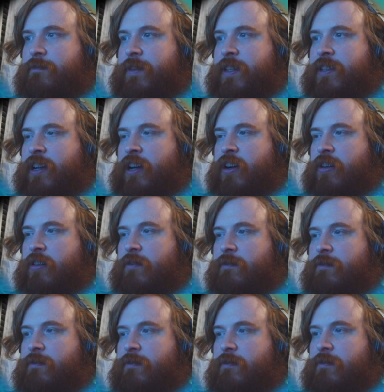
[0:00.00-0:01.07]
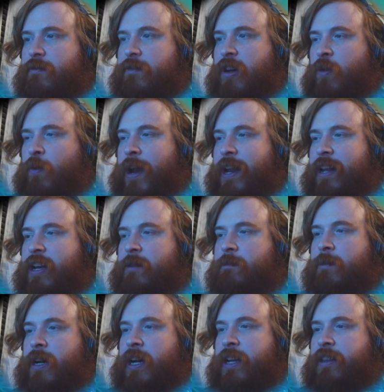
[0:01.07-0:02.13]
is there a way to
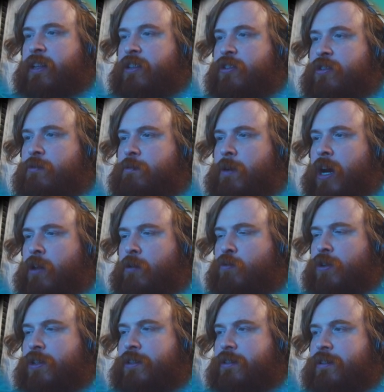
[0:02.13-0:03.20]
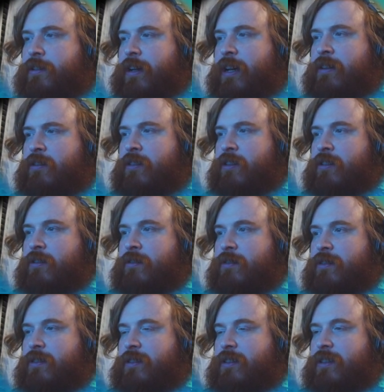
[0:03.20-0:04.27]
combine the 2 bottom ones? I don't know.
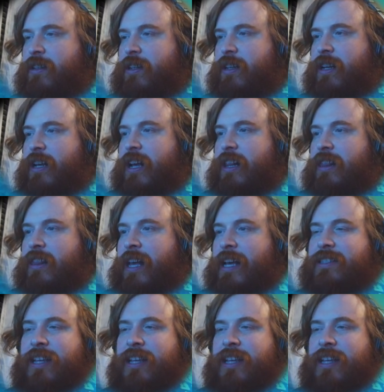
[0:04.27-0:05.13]
Last